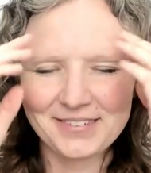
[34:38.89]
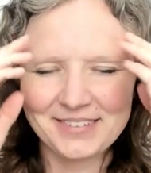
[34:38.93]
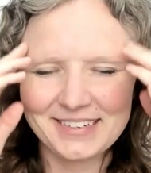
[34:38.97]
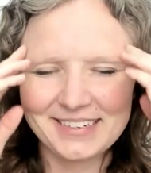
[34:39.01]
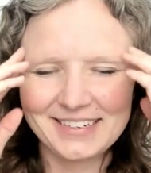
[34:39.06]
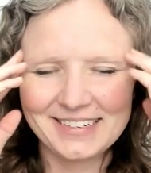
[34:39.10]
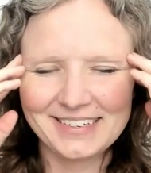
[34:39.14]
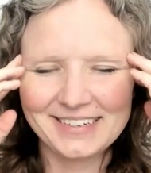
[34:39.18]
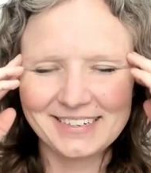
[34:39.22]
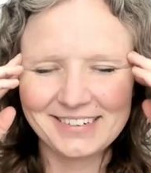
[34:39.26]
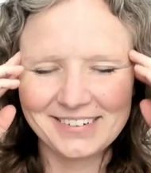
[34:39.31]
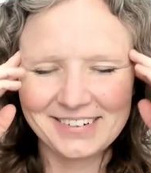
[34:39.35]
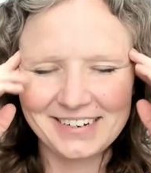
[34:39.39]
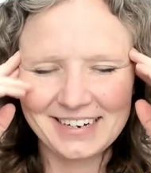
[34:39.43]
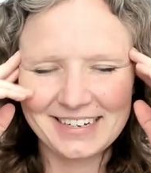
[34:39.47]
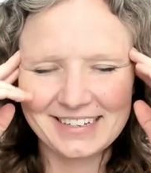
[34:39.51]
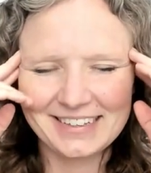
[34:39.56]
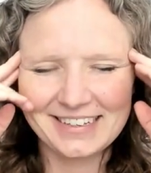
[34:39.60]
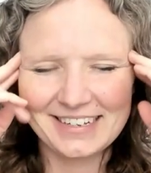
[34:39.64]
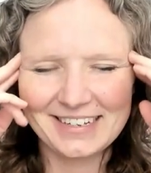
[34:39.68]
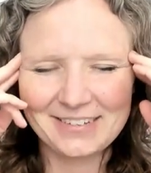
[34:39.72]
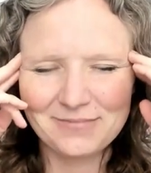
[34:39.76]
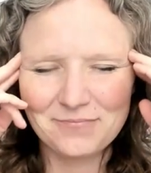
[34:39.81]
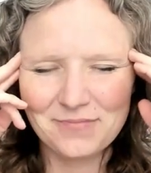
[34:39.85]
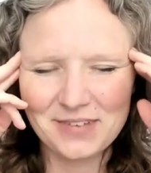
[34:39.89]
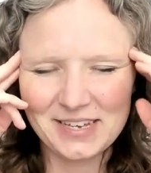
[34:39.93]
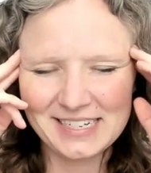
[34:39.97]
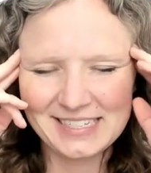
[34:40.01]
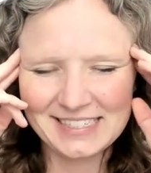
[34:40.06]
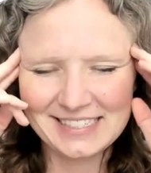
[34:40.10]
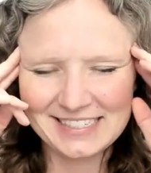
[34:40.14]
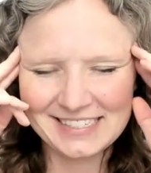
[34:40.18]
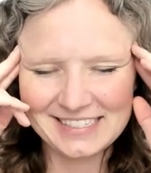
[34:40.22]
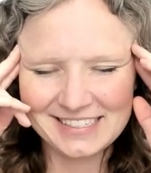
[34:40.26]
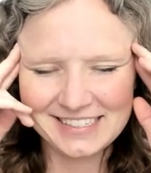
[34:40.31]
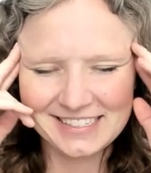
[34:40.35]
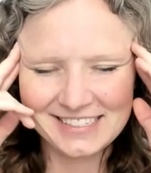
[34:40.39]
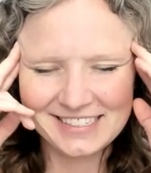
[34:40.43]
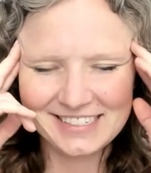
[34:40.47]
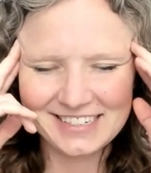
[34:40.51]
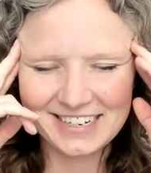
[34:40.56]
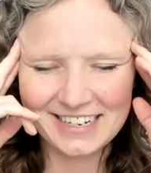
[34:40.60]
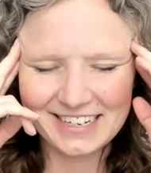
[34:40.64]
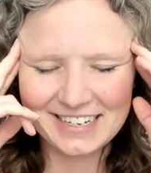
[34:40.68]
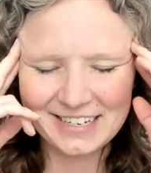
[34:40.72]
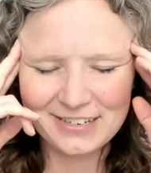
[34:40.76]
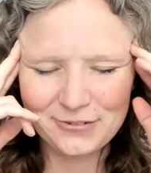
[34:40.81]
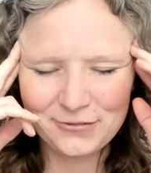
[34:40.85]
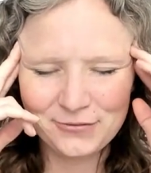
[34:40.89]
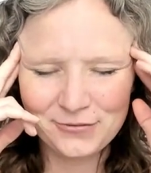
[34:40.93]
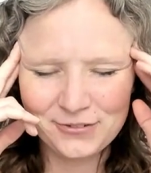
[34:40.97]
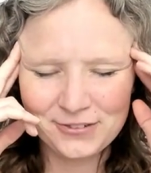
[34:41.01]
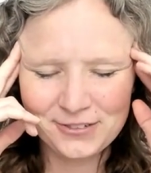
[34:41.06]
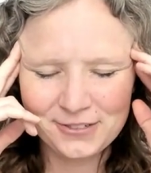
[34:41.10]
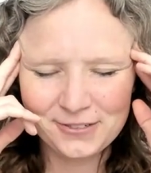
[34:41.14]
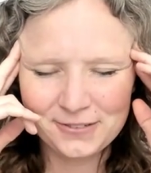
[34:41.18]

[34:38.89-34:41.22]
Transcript: I mean, you create like basic stuff.